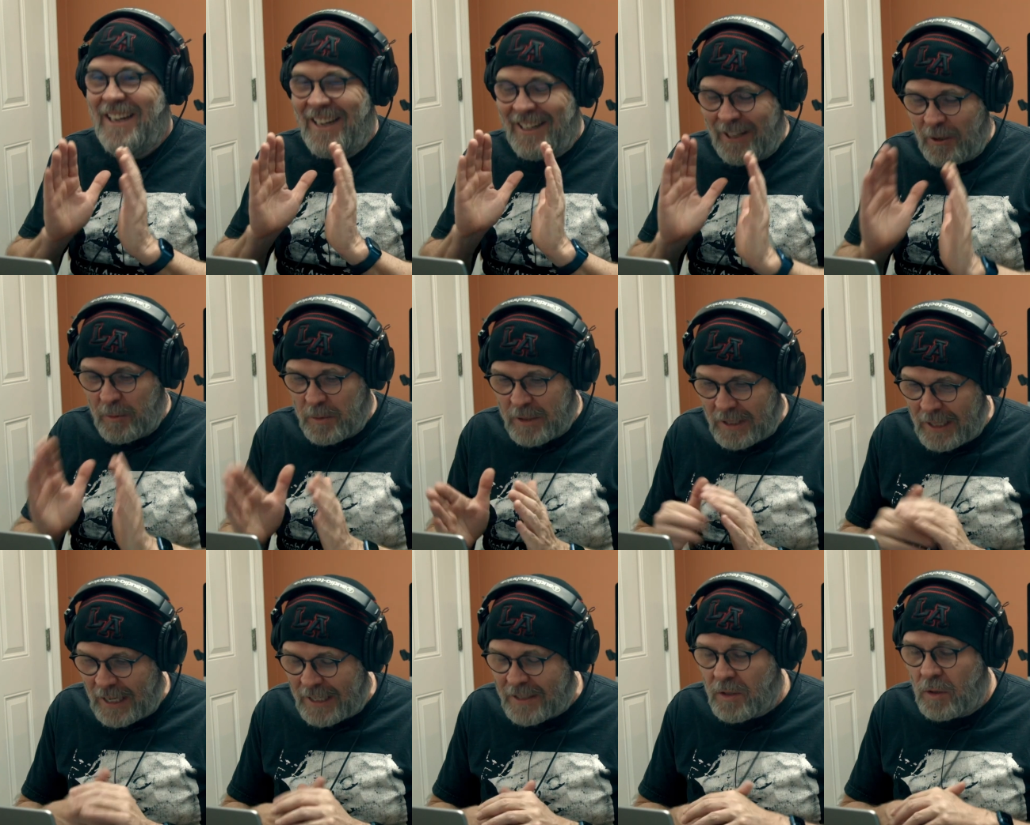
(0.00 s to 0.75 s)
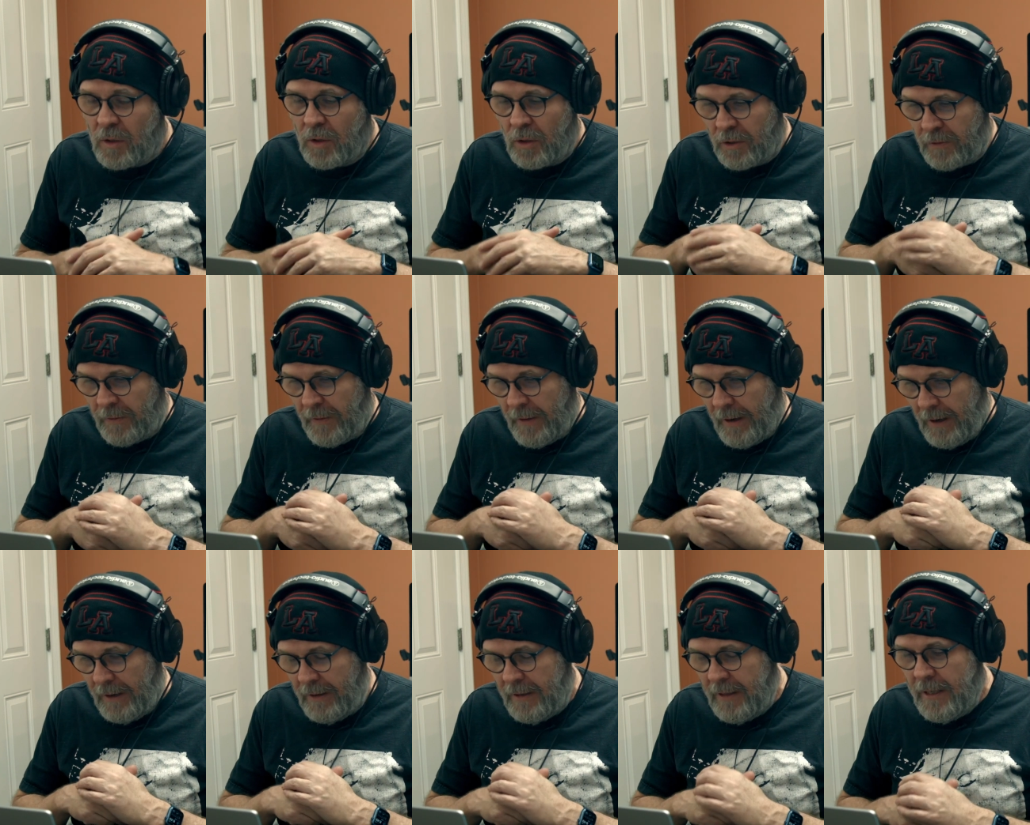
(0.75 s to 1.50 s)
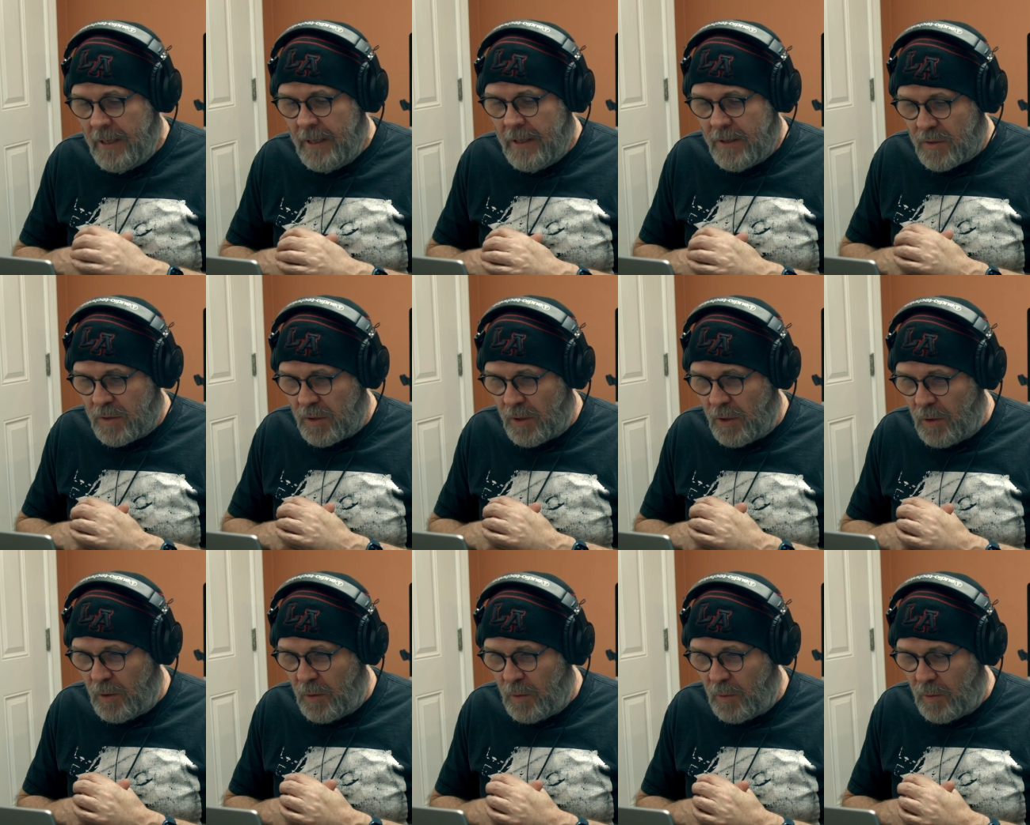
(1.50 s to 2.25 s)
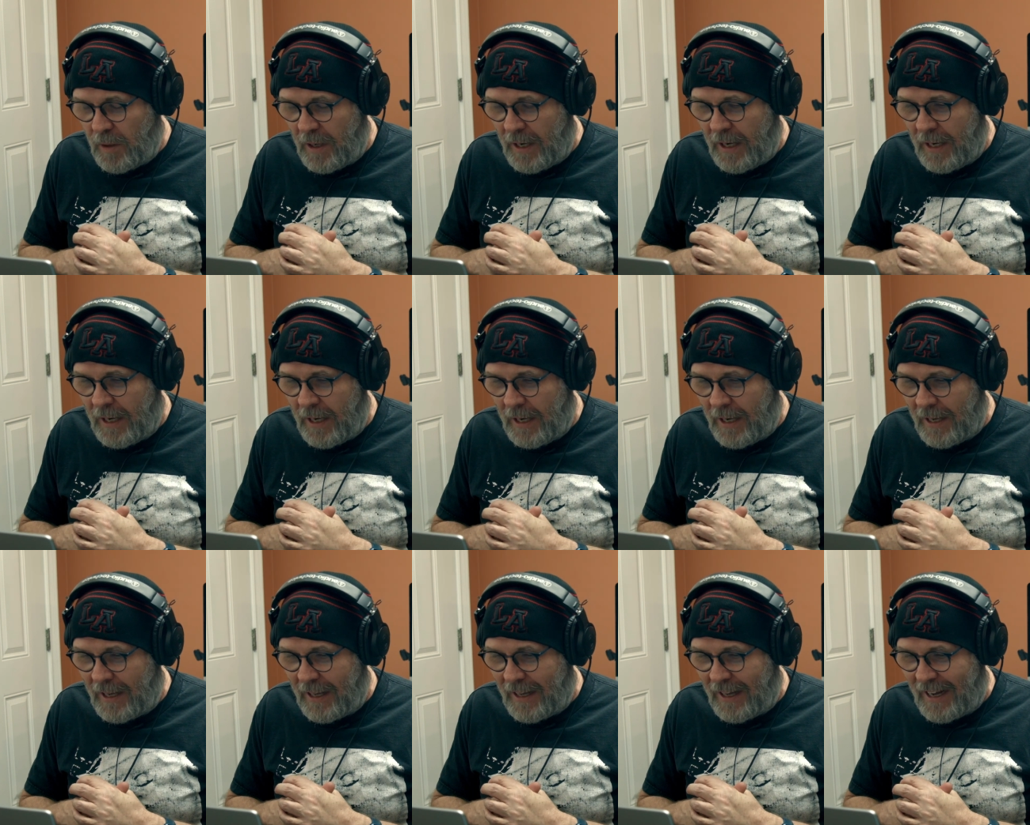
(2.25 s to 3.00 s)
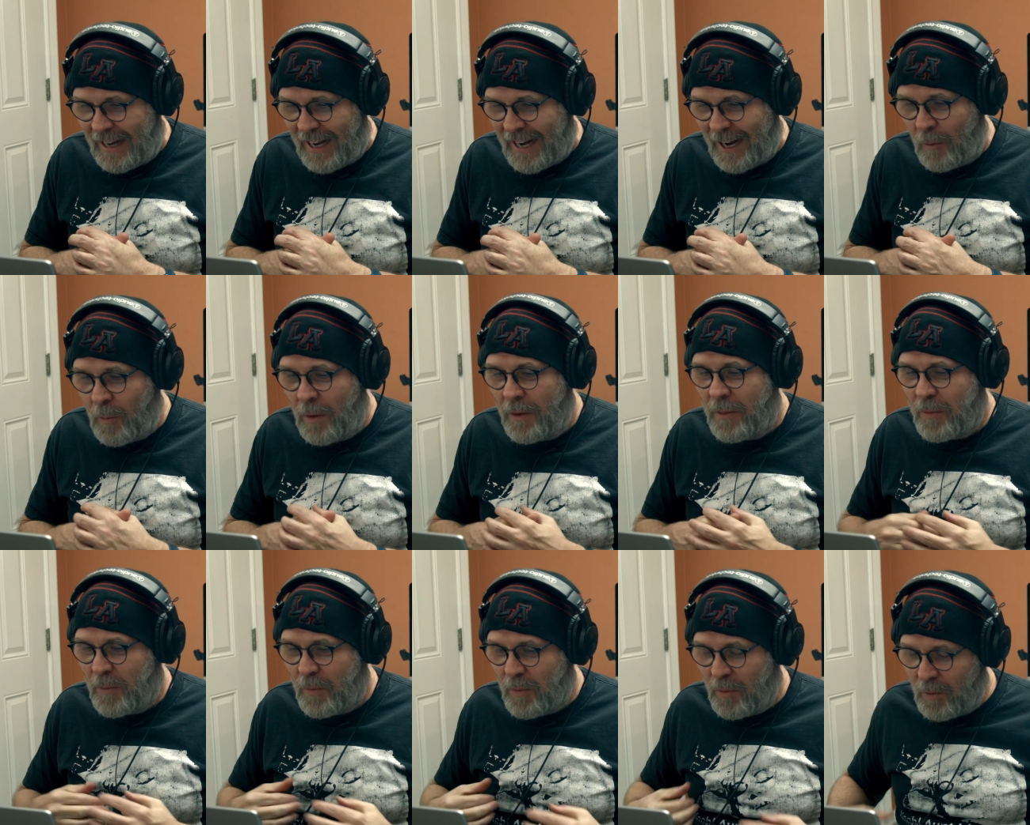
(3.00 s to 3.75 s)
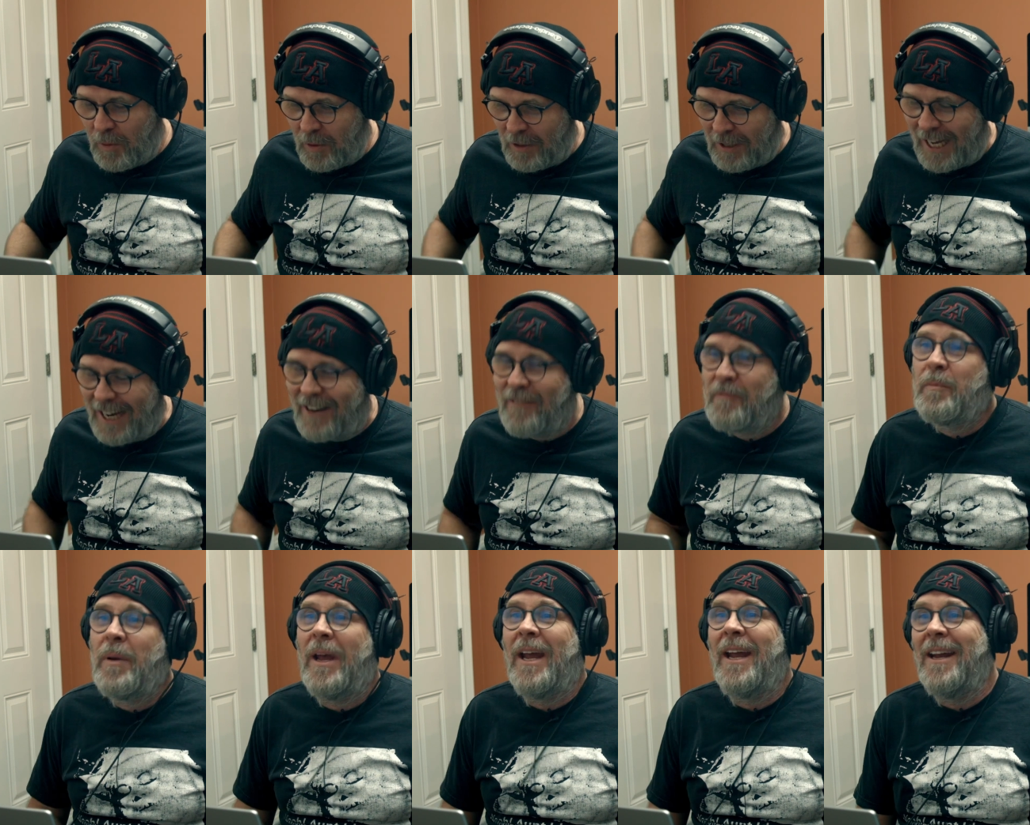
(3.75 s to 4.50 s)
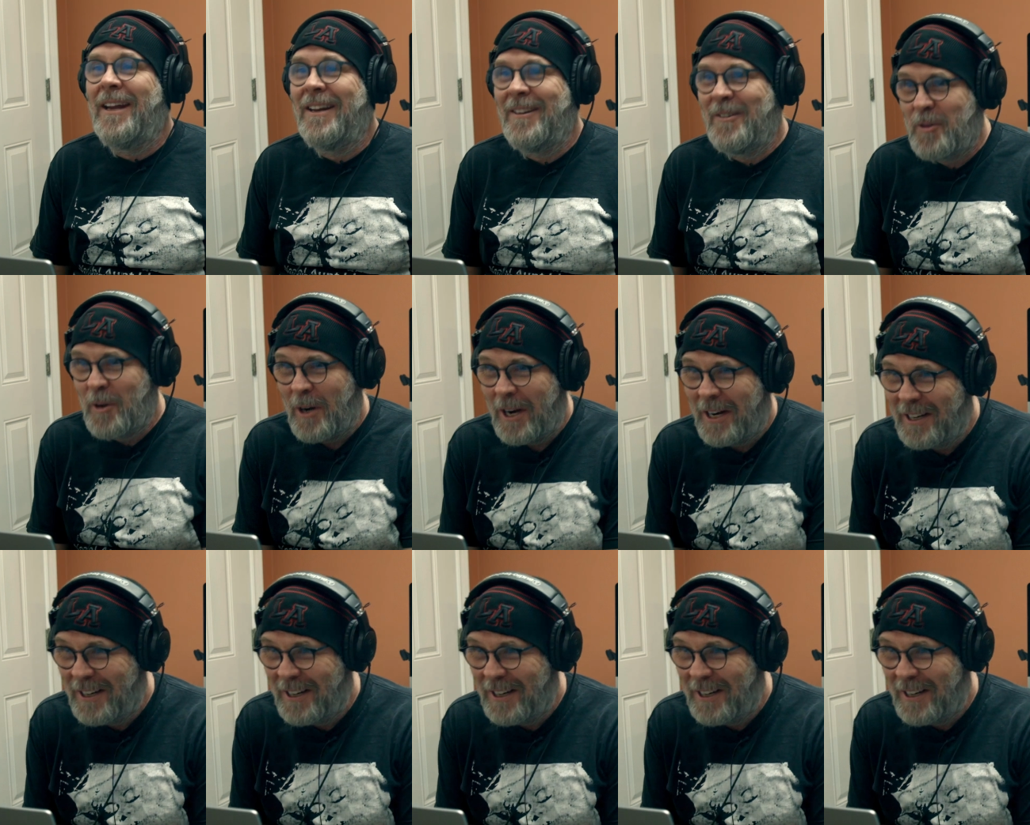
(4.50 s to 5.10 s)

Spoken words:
And there was a lot to learn there. So I went through a lot of pain trying to